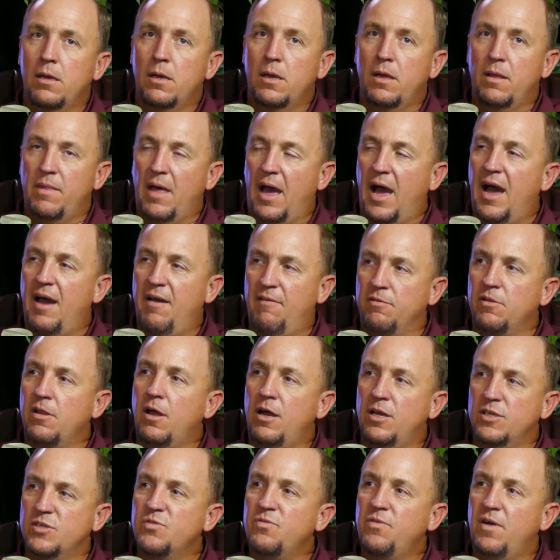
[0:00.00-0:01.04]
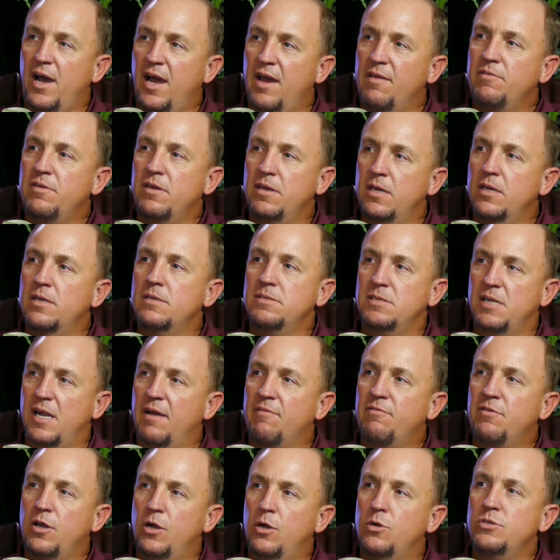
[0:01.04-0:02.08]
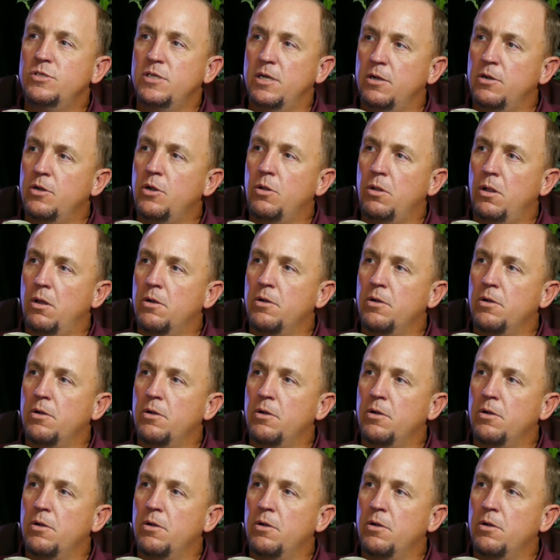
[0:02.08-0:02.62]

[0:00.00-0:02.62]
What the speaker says: I have lost 5 kids that I've coached that are no longer